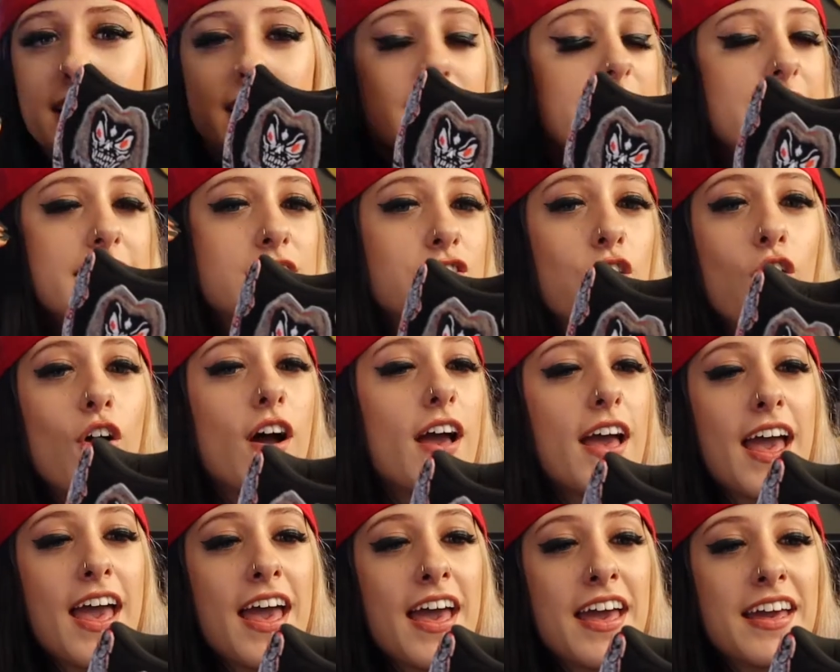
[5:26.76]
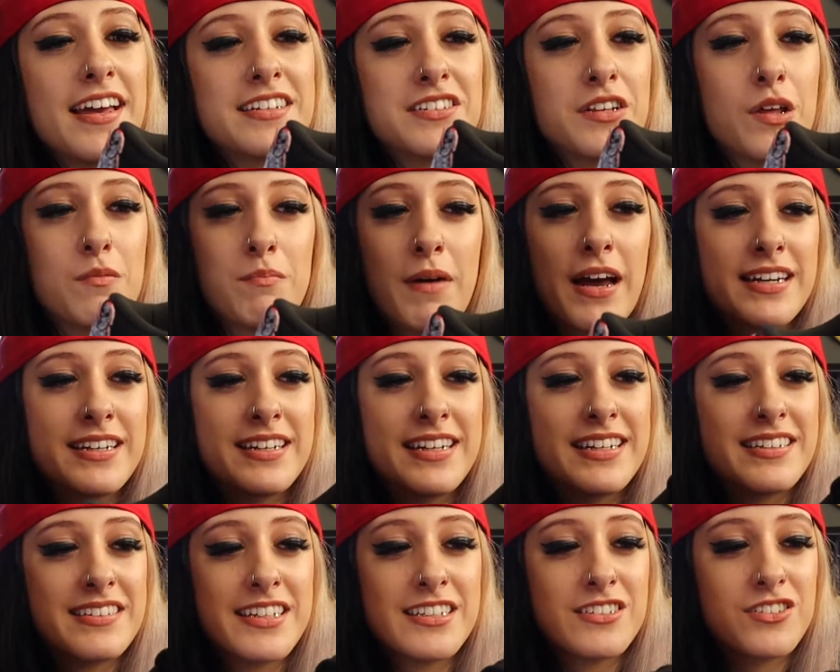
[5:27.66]
He's got hair. It's a
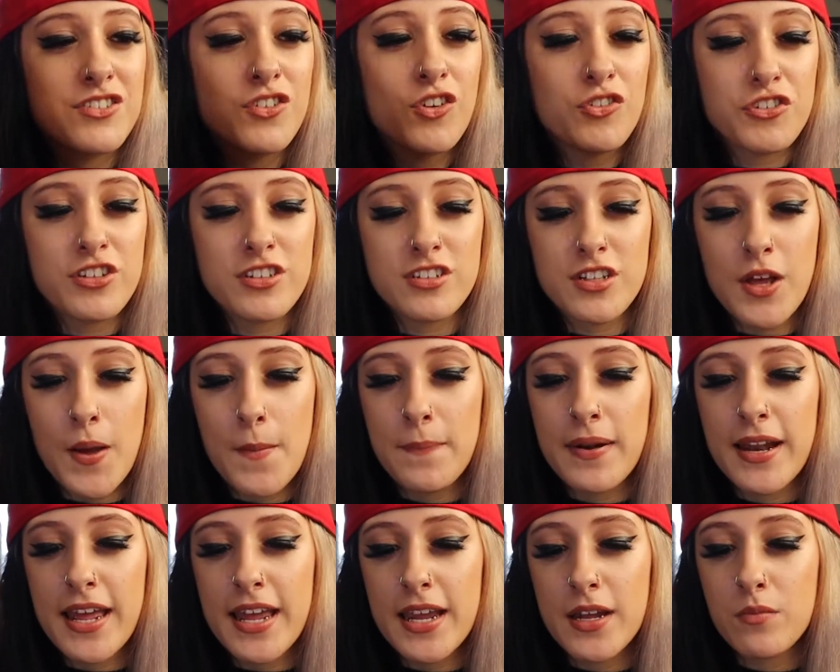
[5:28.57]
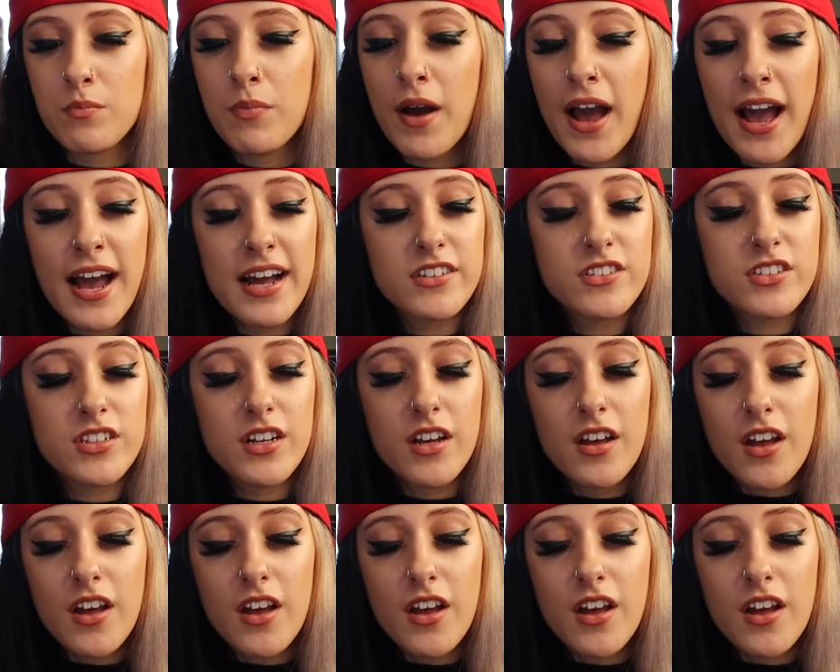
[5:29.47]
madness. It's not just a plain patch.